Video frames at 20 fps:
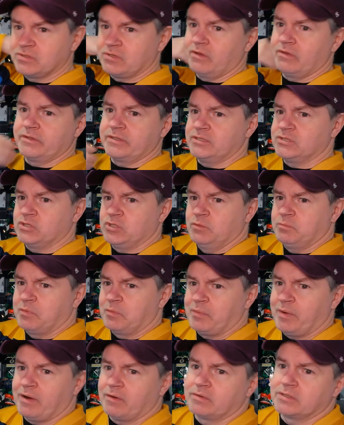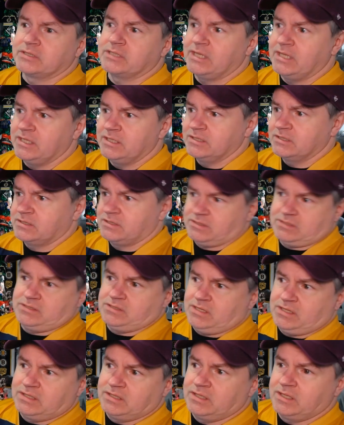all these superpowers he's
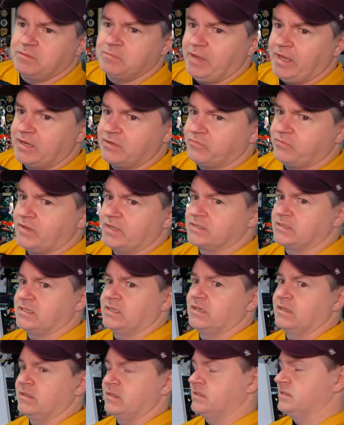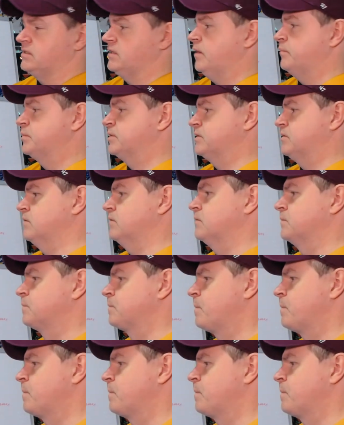suddenly manifesting in this episode.